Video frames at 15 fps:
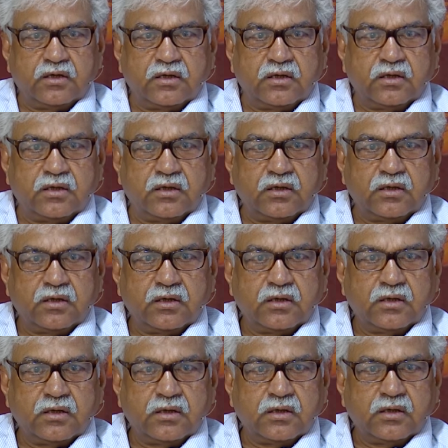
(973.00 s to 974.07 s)

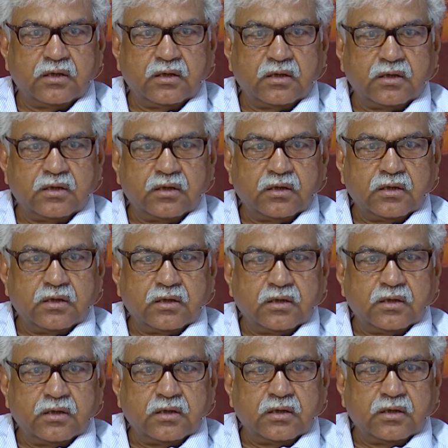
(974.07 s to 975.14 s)

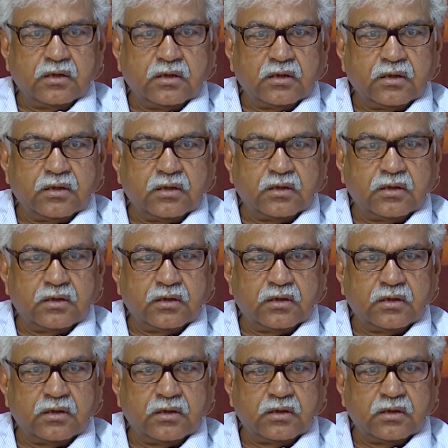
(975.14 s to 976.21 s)

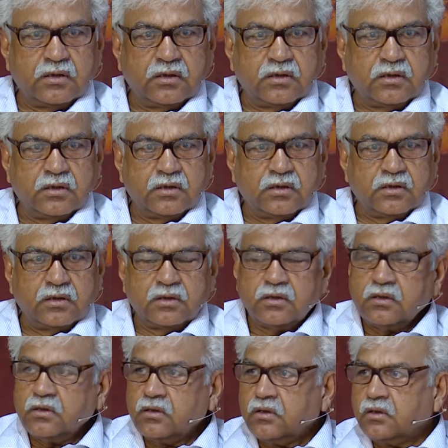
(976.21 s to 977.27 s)

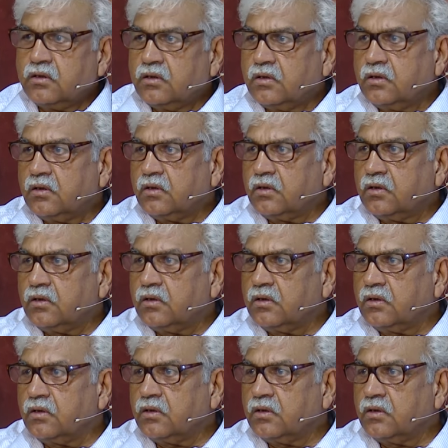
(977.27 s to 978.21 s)
(silence)